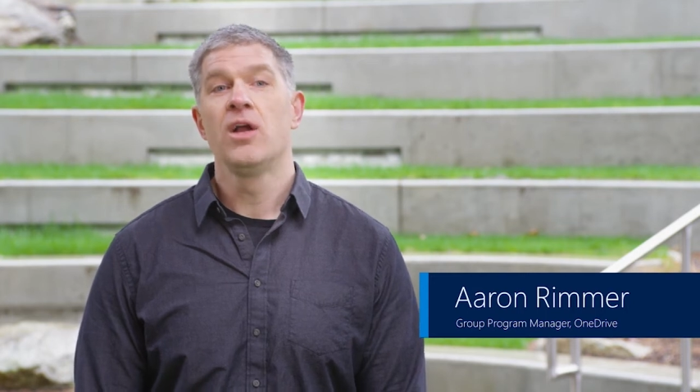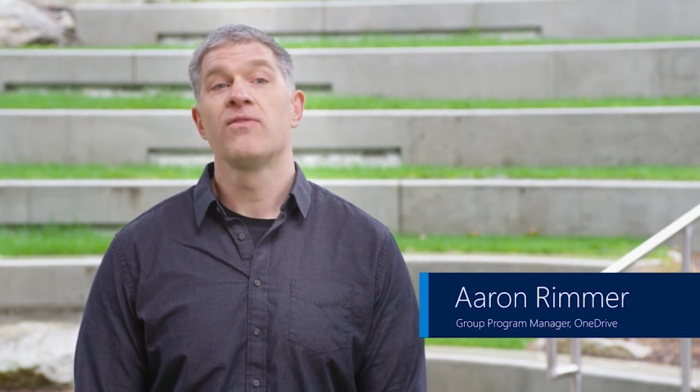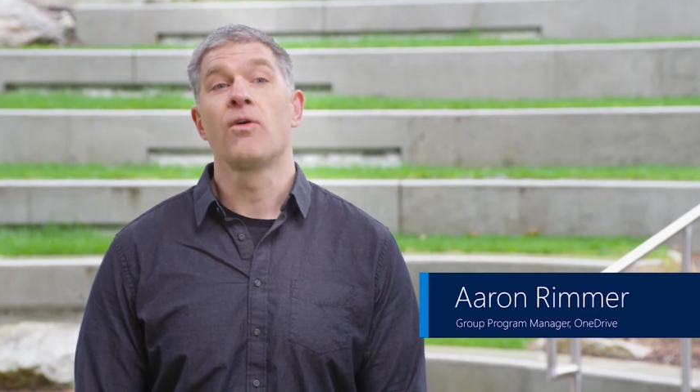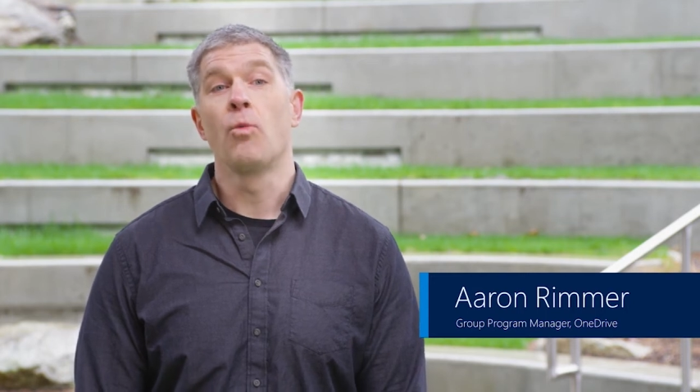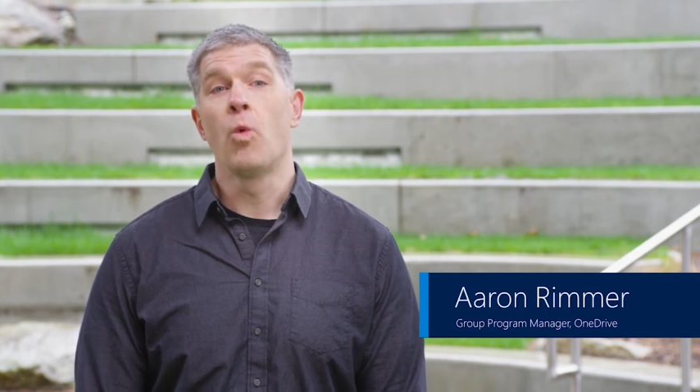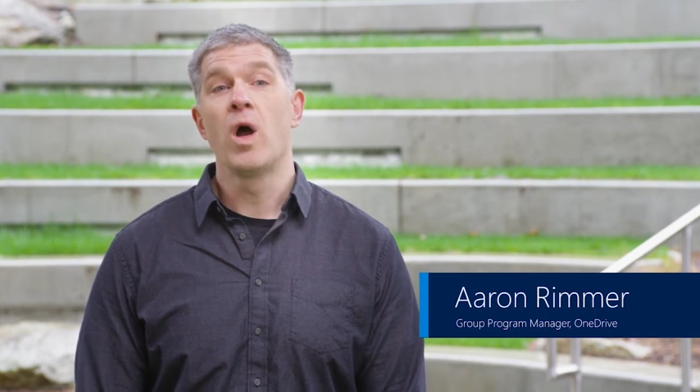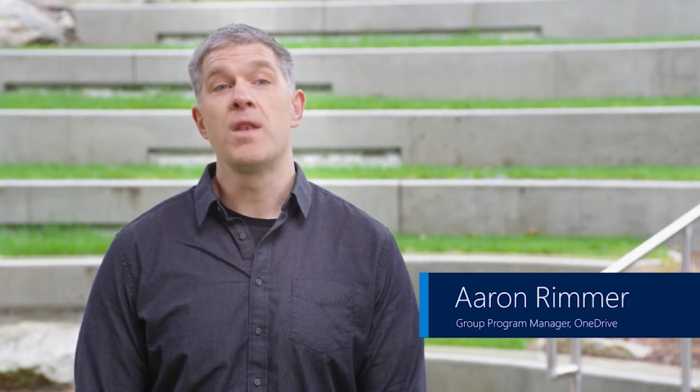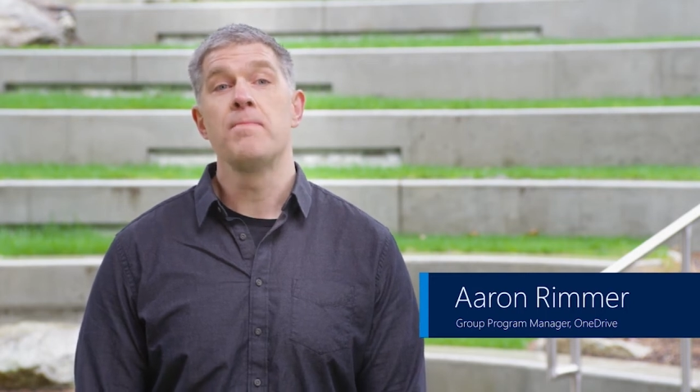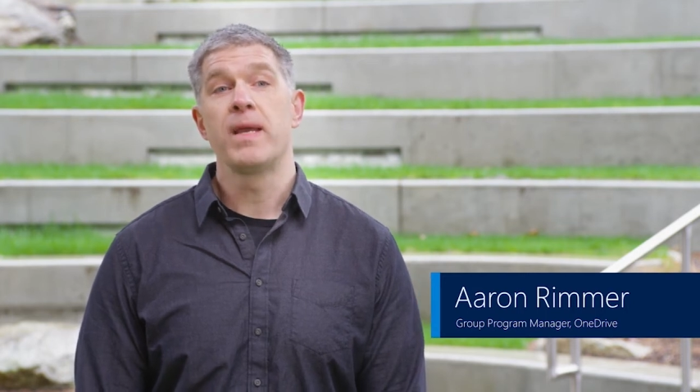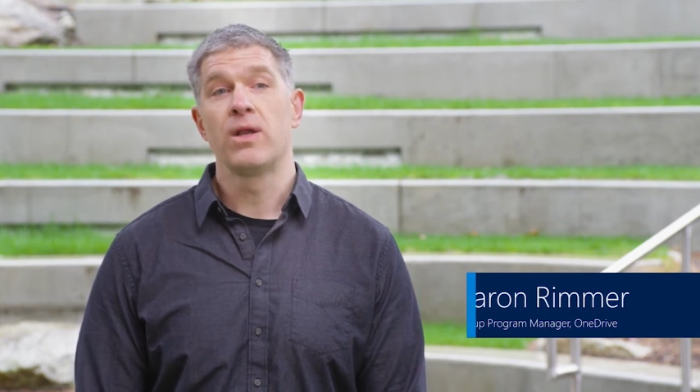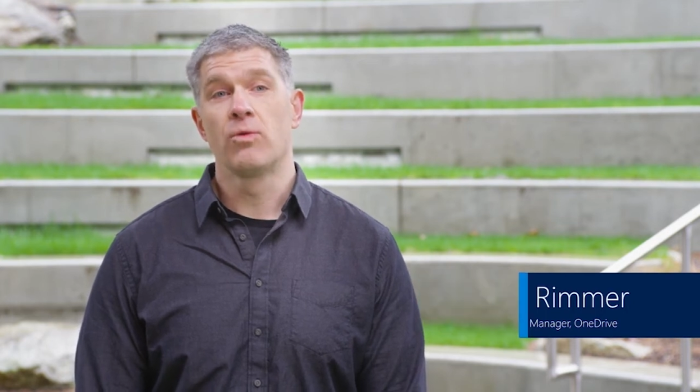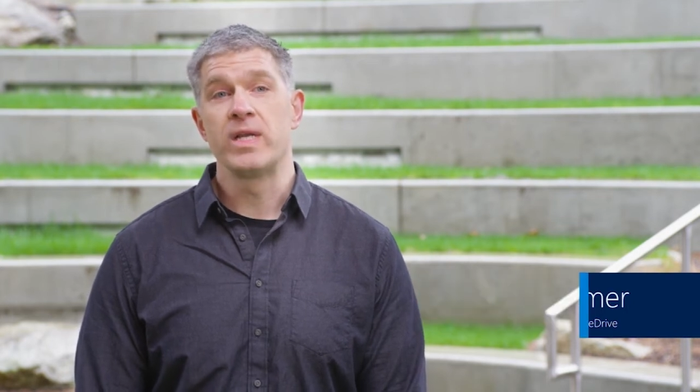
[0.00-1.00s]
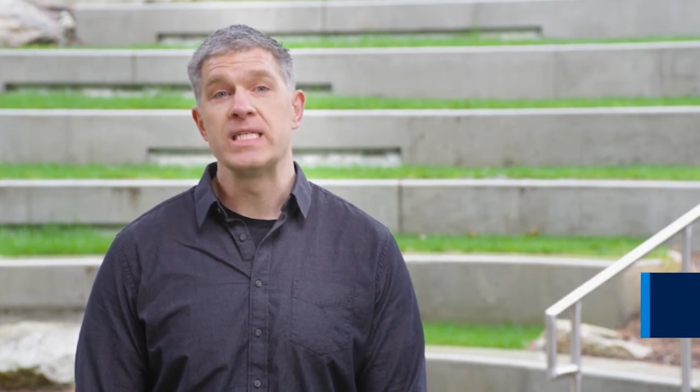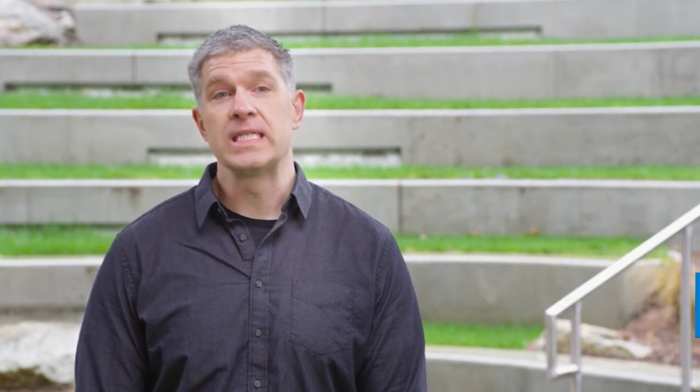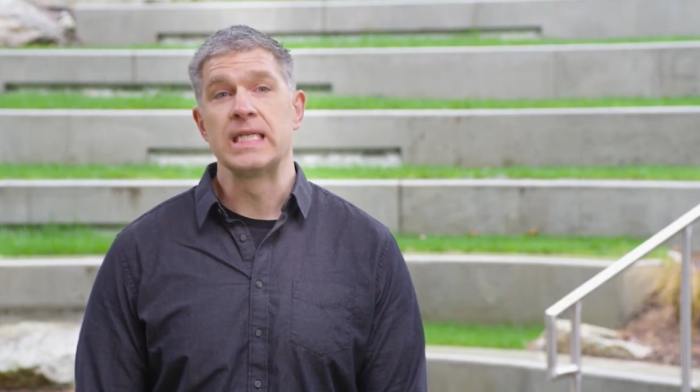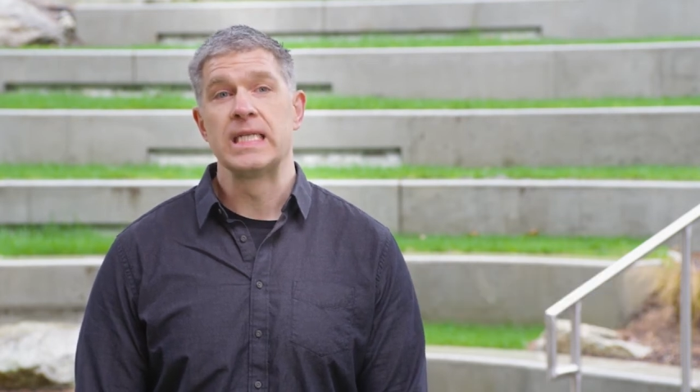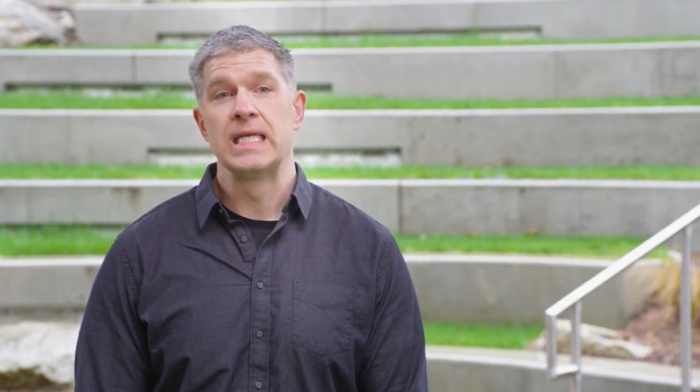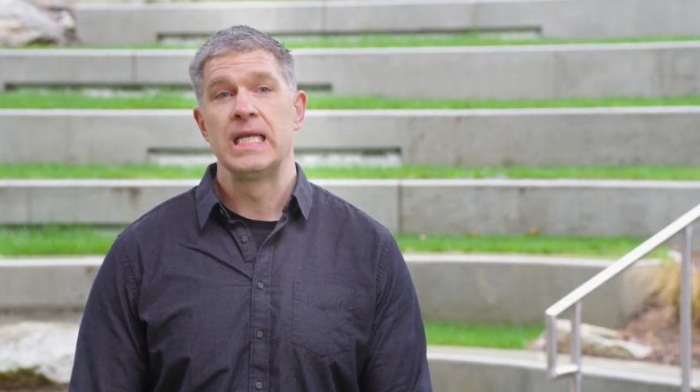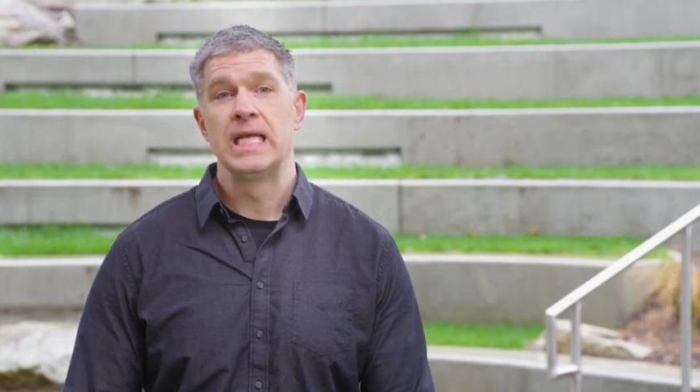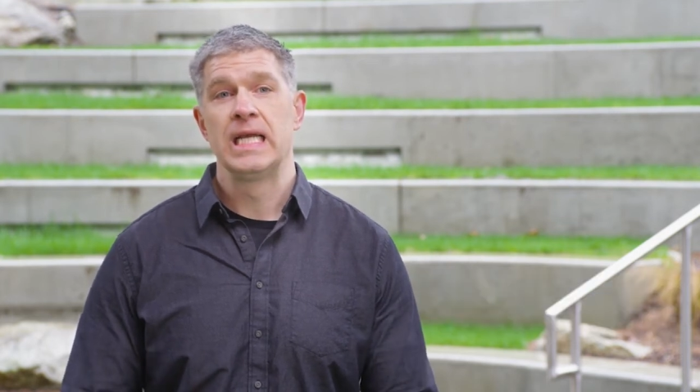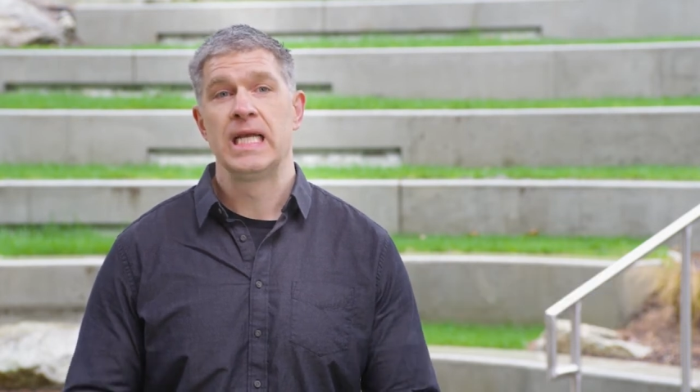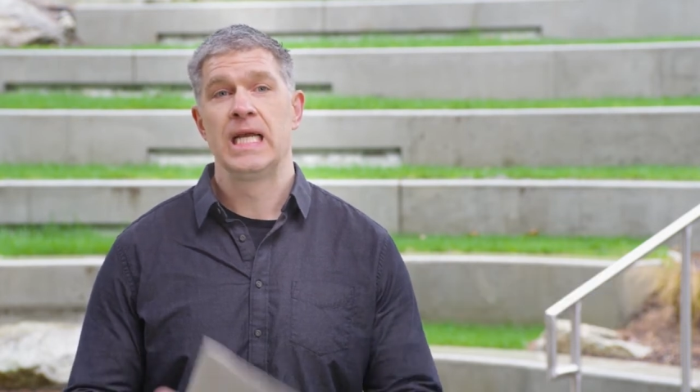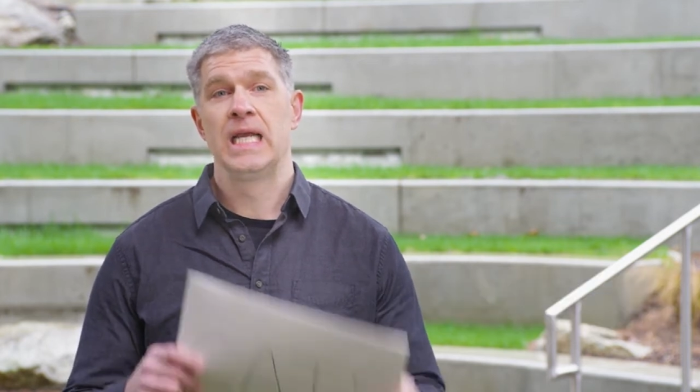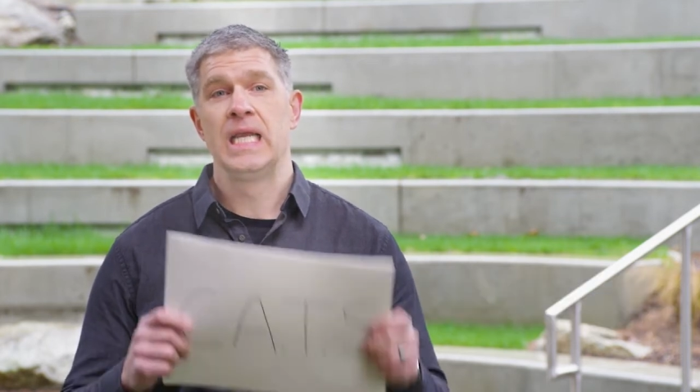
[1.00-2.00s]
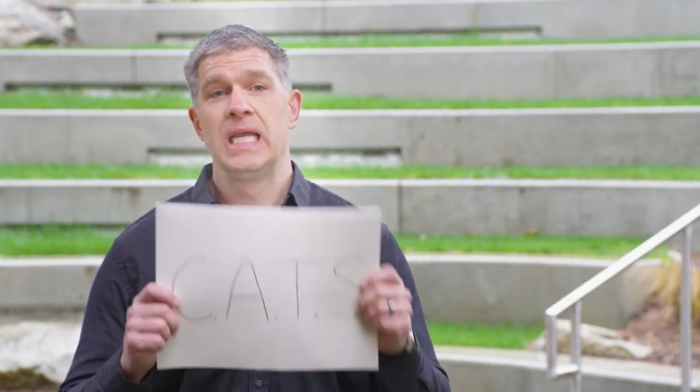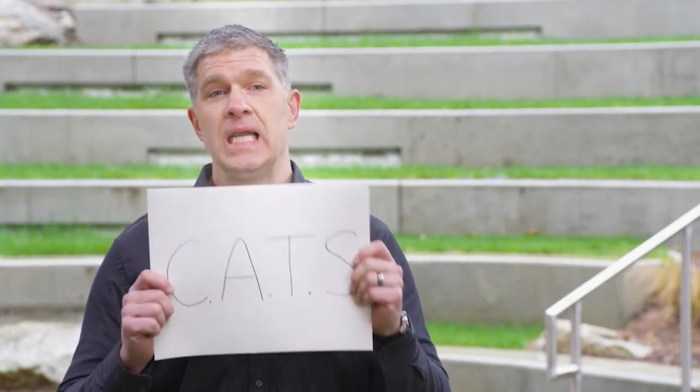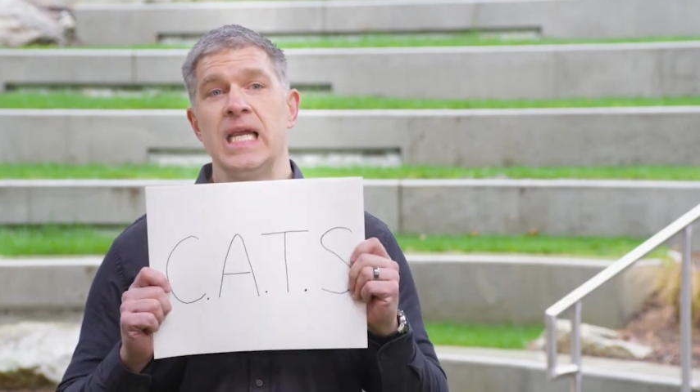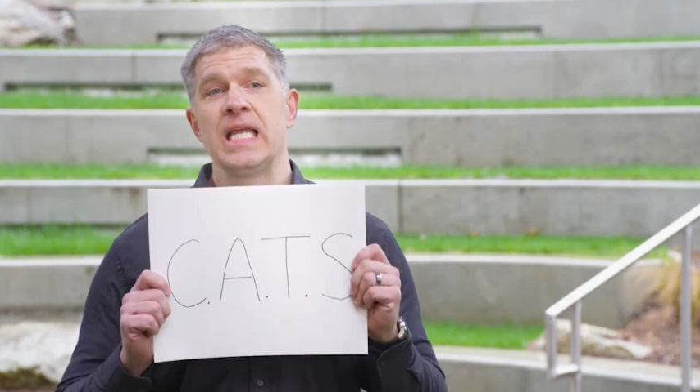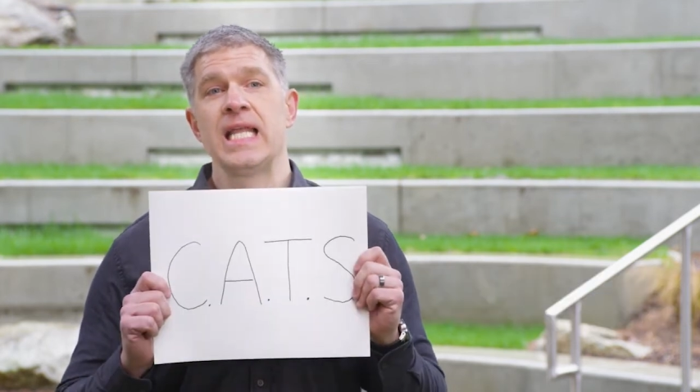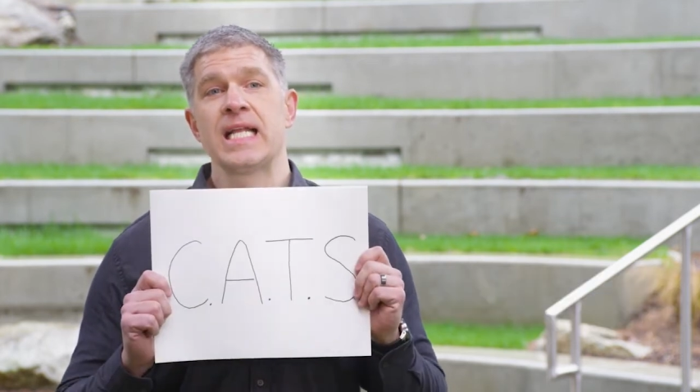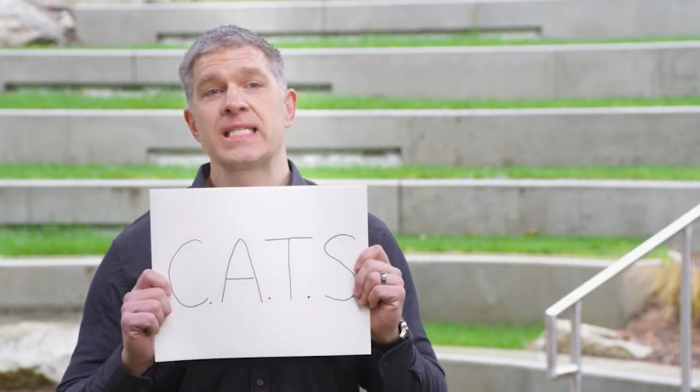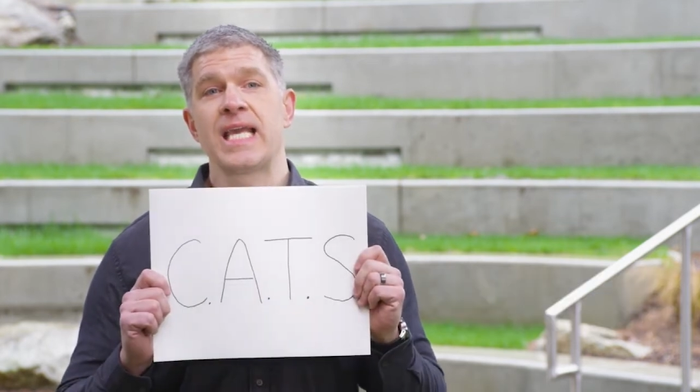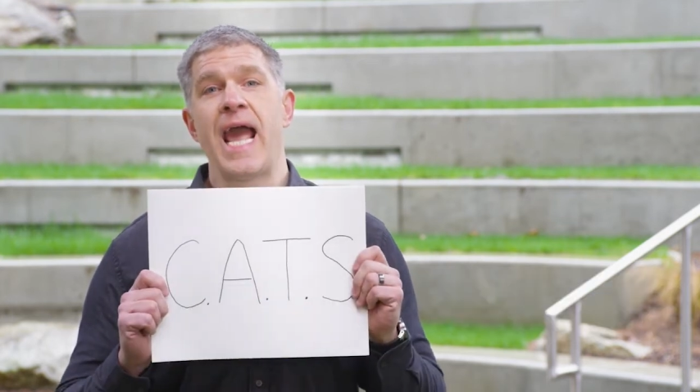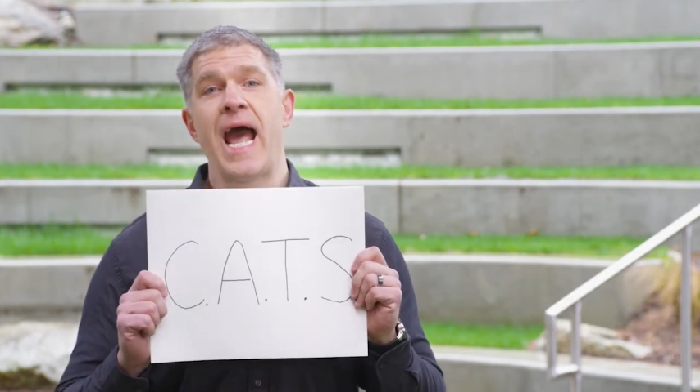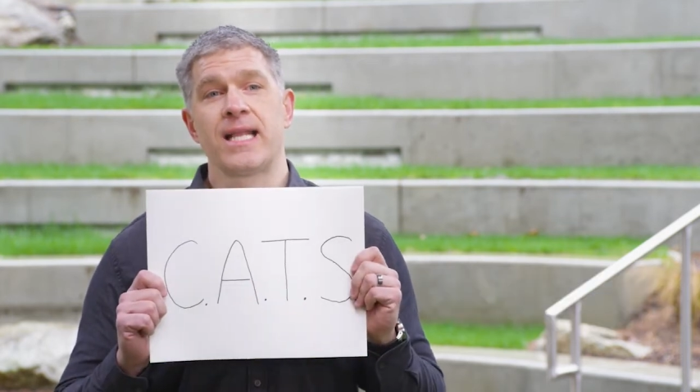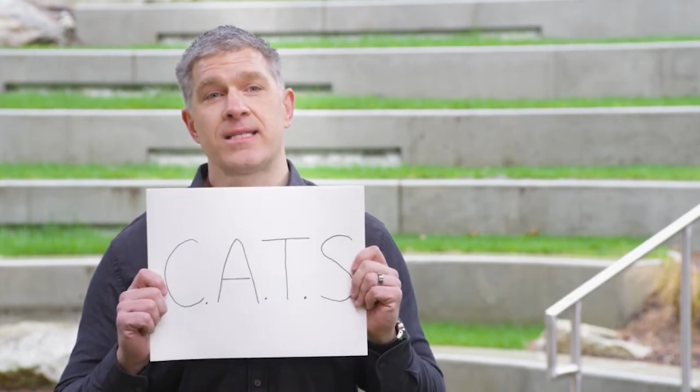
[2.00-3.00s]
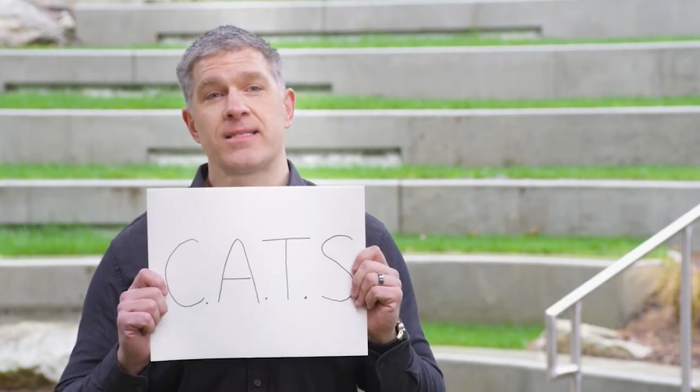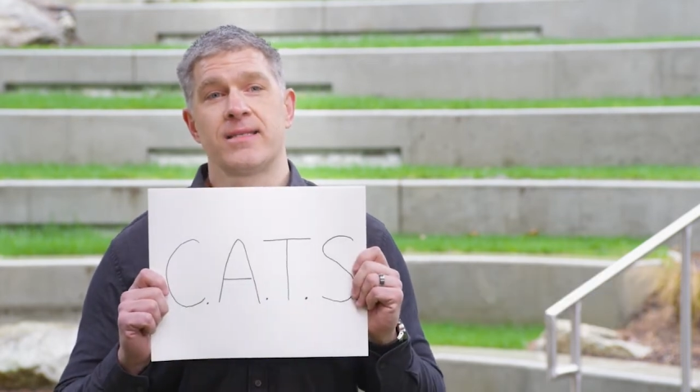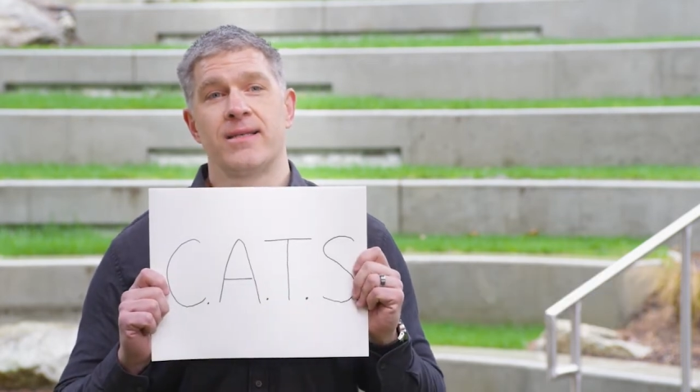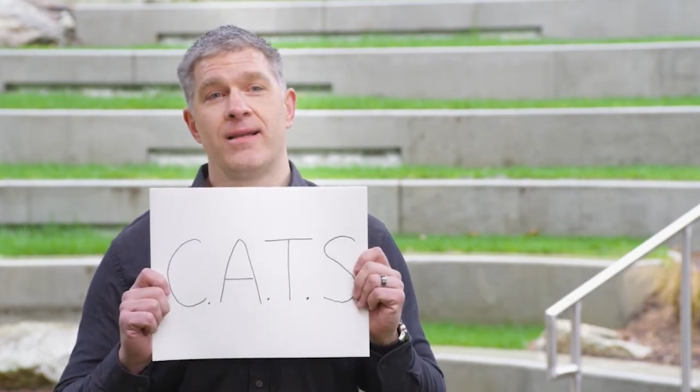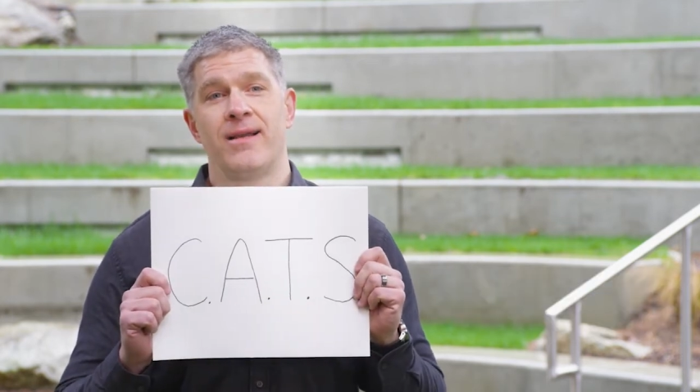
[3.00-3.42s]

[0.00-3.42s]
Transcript: for one big reason, and that's cats.